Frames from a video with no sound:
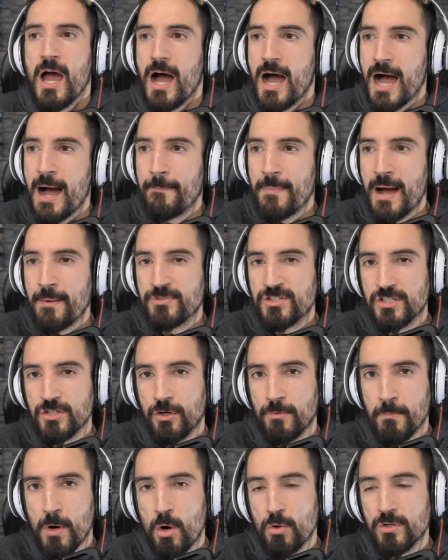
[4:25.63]
I'm still
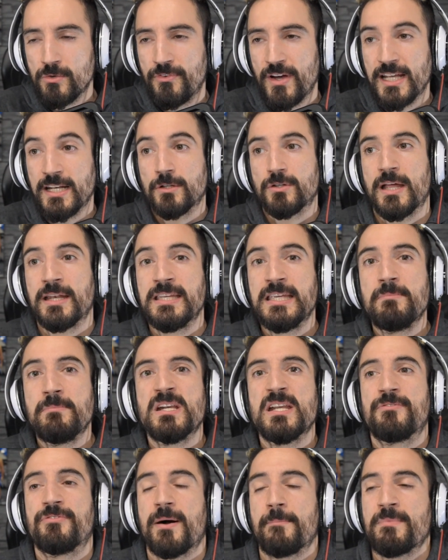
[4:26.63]
motivated. And even
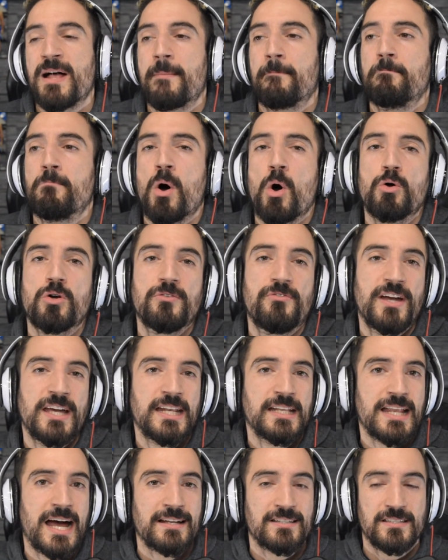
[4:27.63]
if I'm not
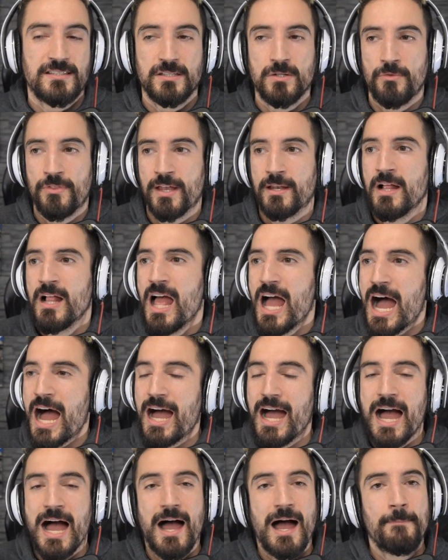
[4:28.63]
motivated,
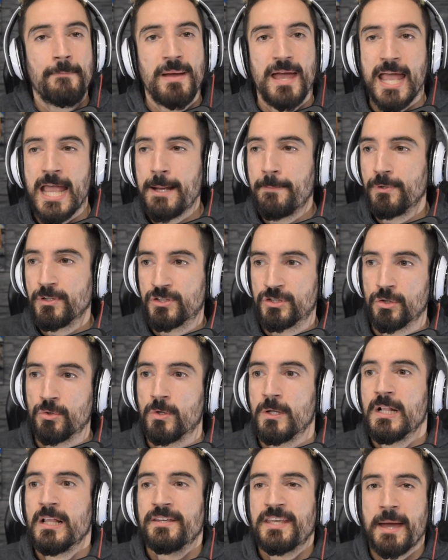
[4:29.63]
I'm able to
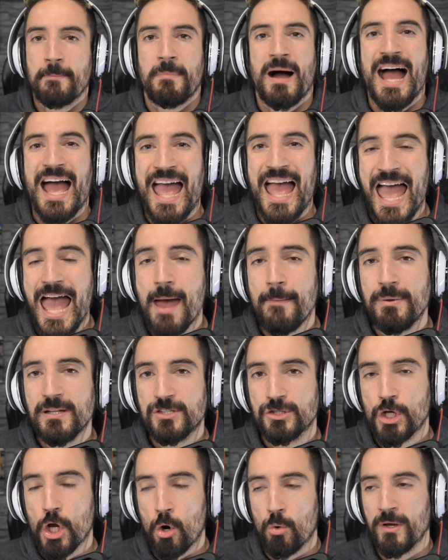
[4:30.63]
get my
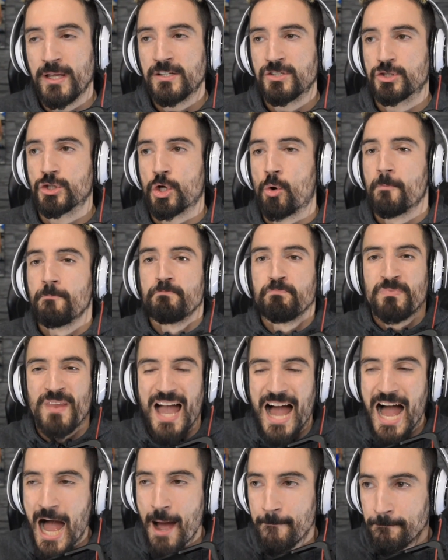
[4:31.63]
habits going. So
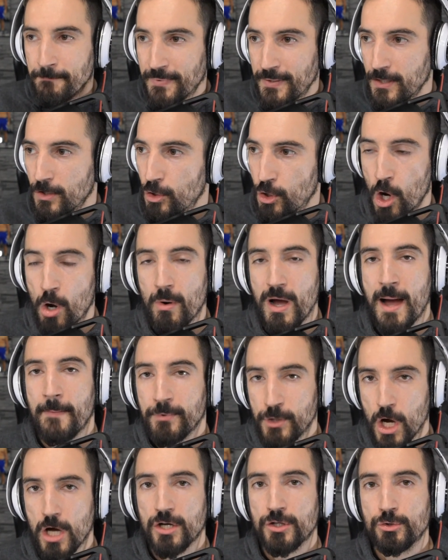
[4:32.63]
I'm
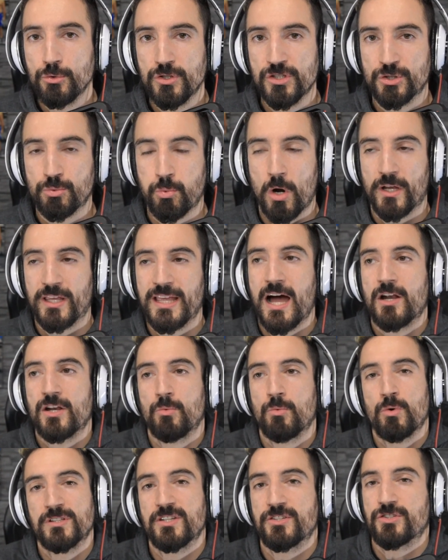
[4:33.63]
going to do this workout.
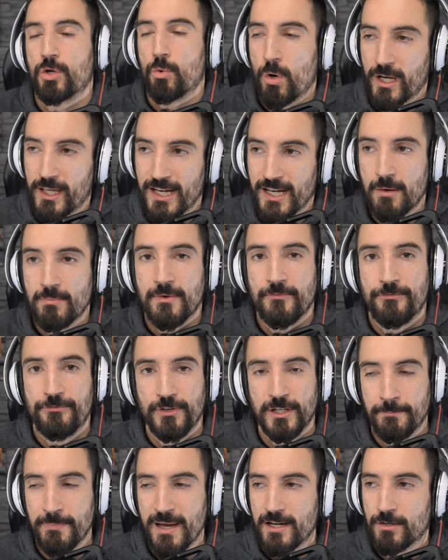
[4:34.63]
And once I start working out, I'm
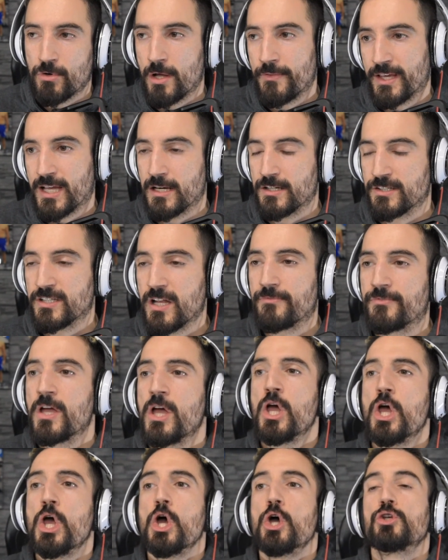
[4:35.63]
feeling better, all that kind of
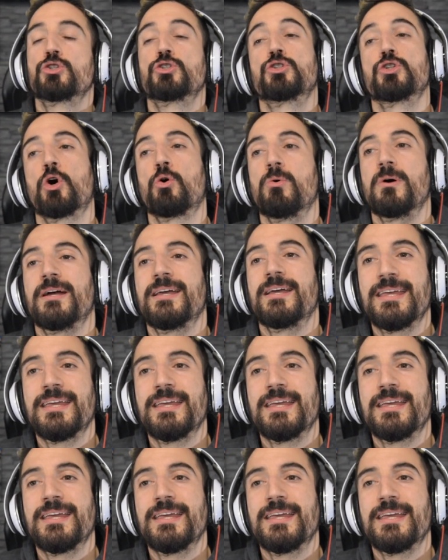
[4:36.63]
stuff. So